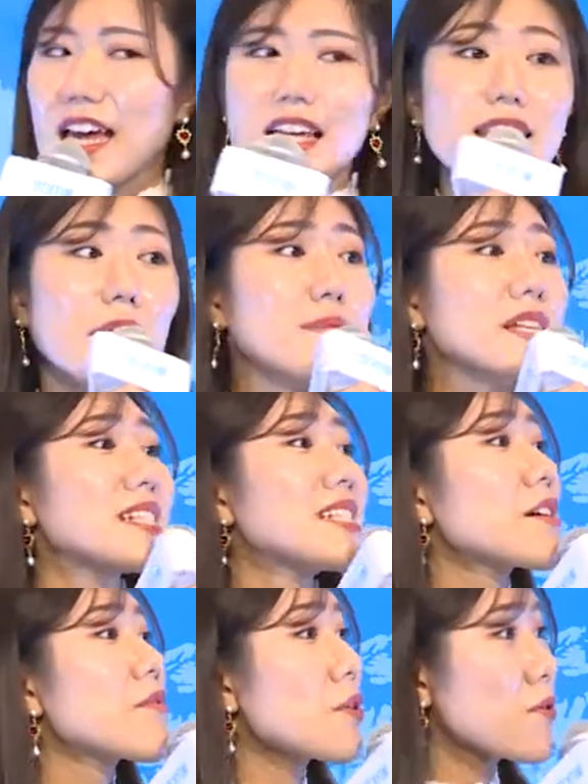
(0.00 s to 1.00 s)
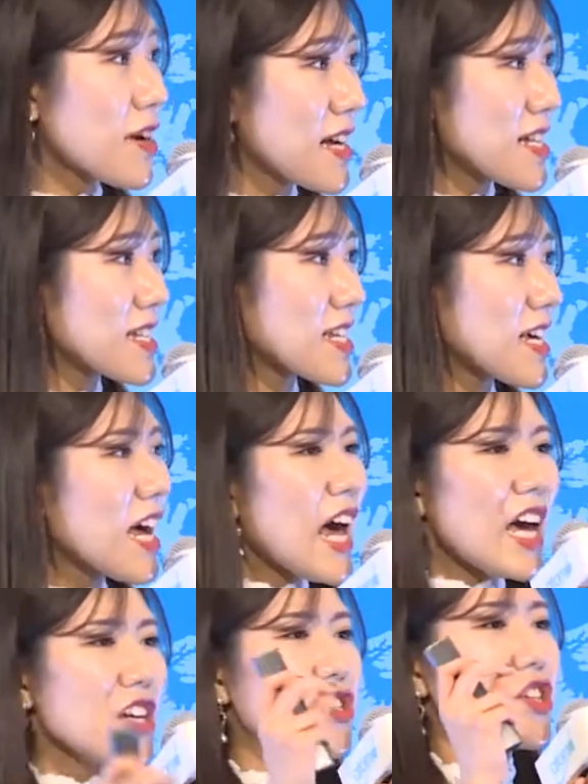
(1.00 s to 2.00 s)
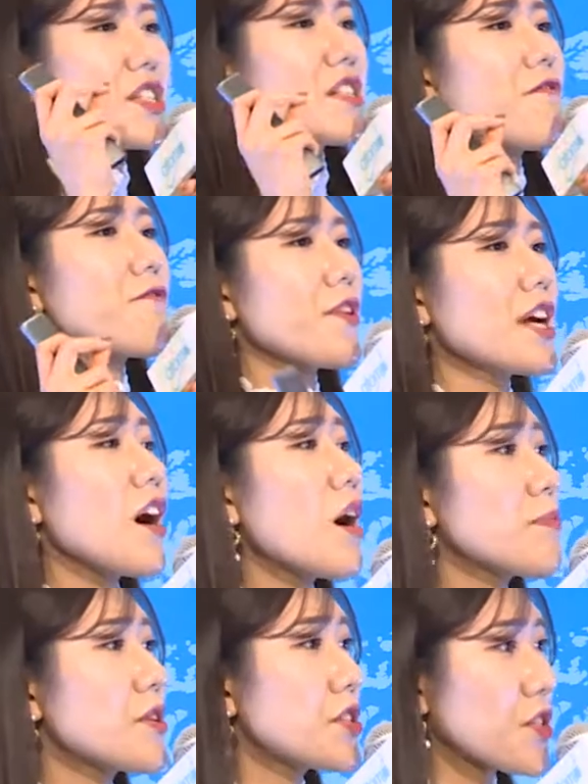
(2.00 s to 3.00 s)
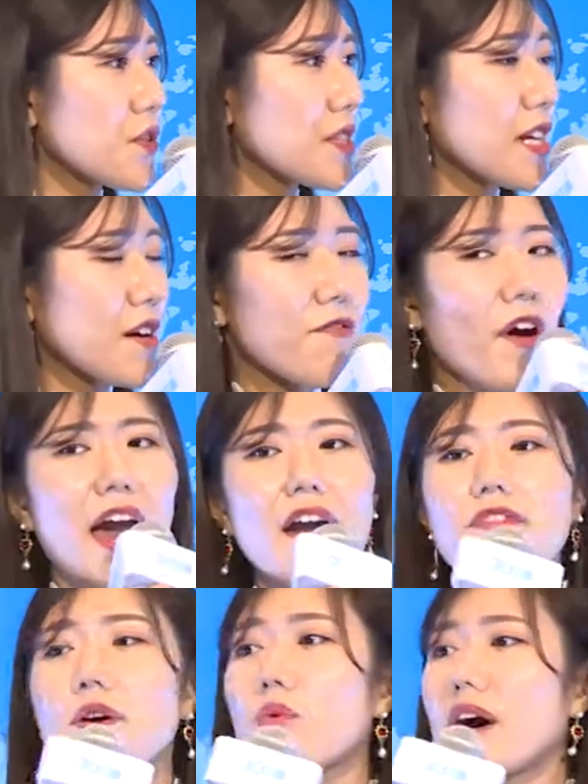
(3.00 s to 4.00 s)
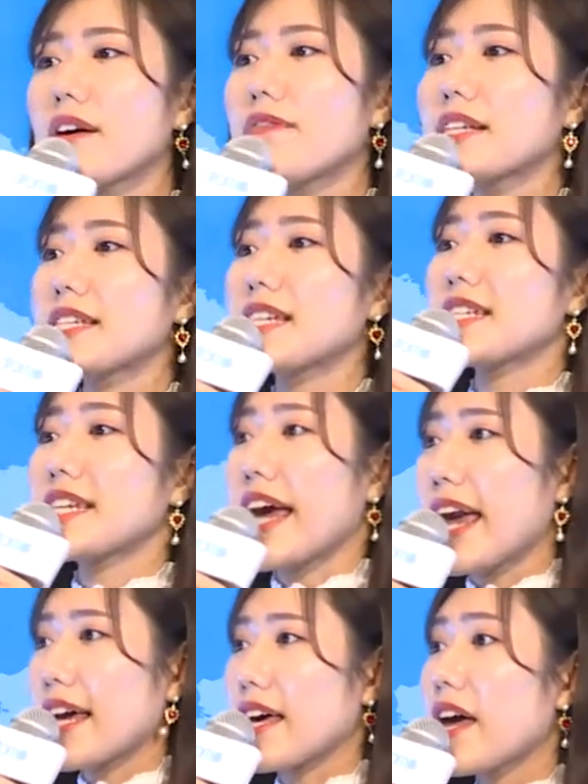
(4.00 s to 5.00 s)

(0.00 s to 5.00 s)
That means zero risk. It's just a free opportunity for every one of us to take